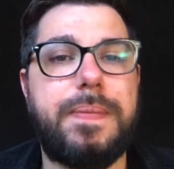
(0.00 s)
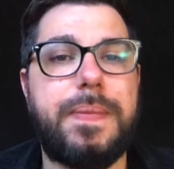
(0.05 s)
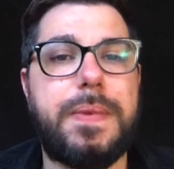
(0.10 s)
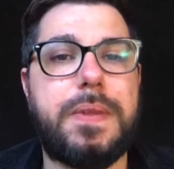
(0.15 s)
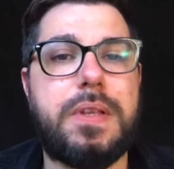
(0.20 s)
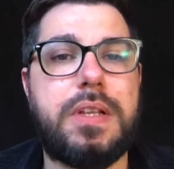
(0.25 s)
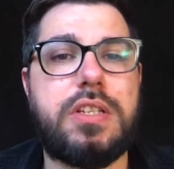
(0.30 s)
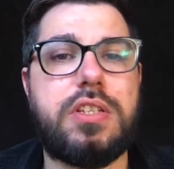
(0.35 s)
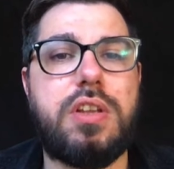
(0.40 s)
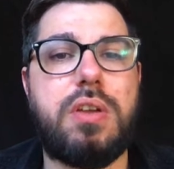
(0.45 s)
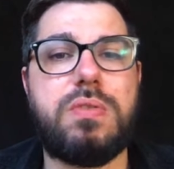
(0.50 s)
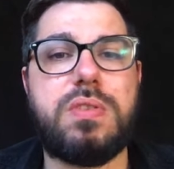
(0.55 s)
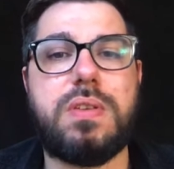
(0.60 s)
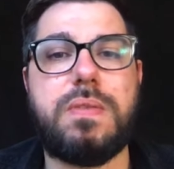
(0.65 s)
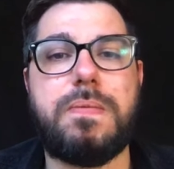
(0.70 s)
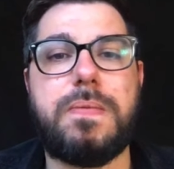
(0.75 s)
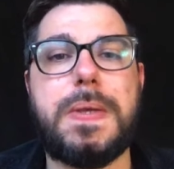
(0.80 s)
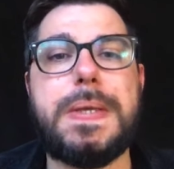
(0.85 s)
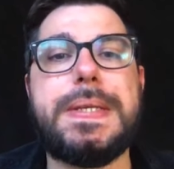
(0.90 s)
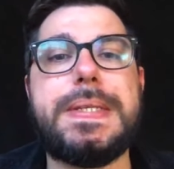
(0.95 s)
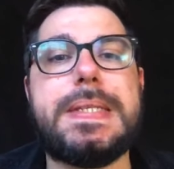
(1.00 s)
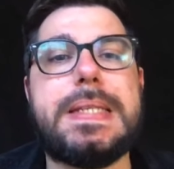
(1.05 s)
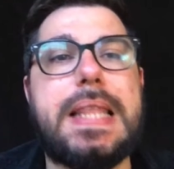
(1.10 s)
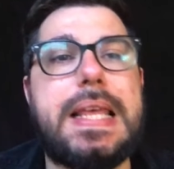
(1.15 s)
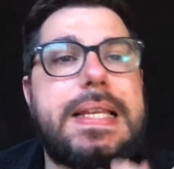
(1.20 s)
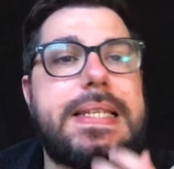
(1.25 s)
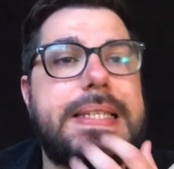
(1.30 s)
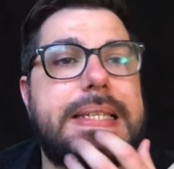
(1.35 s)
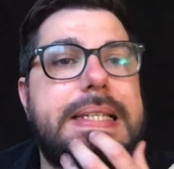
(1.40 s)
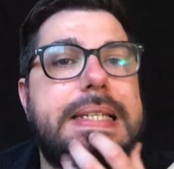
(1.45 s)
So let's go to the first
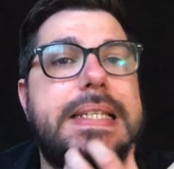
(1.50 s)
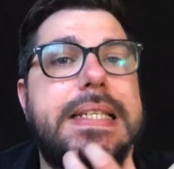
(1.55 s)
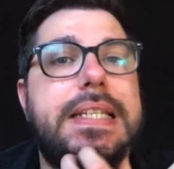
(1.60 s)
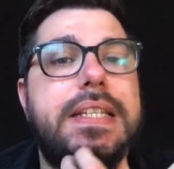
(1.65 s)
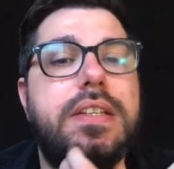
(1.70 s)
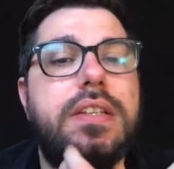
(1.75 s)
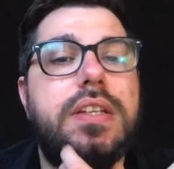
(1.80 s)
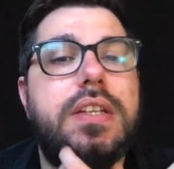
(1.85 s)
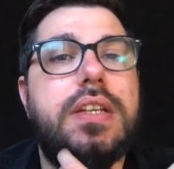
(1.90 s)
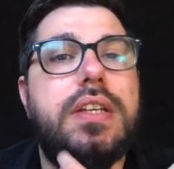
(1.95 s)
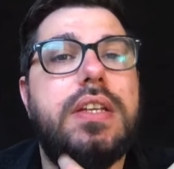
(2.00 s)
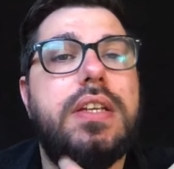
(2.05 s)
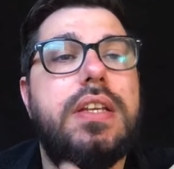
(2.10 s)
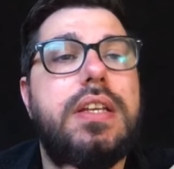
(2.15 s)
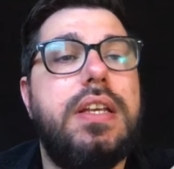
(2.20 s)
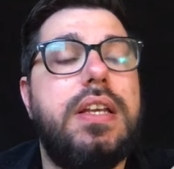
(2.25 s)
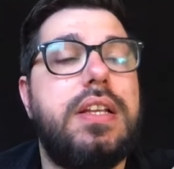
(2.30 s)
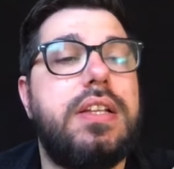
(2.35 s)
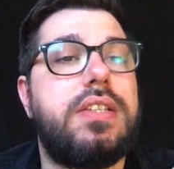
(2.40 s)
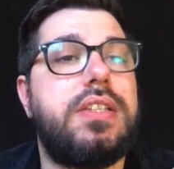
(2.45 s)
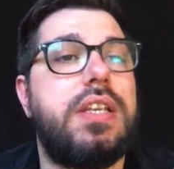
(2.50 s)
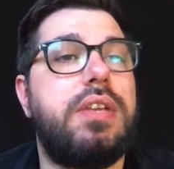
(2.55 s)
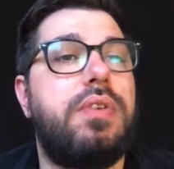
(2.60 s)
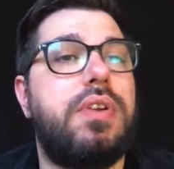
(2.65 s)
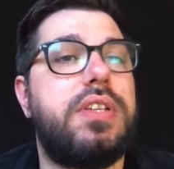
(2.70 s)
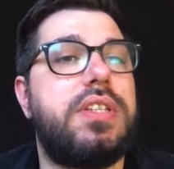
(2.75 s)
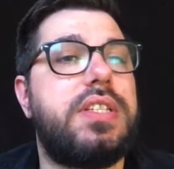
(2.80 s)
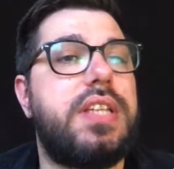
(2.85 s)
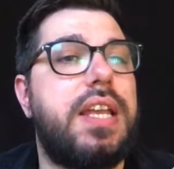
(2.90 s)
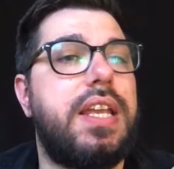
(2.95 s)
lesson and see what
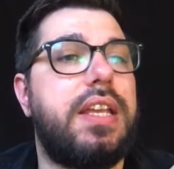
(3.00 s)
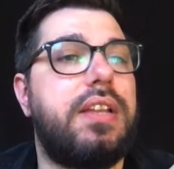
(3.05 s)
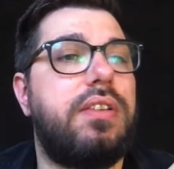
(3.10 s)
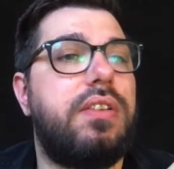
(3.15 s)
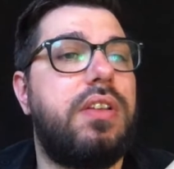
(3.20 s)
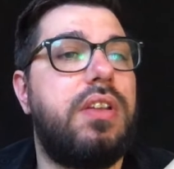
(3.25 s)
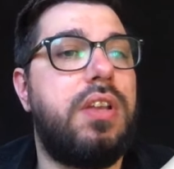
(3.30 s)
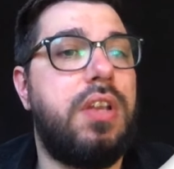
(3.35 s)
it's saying.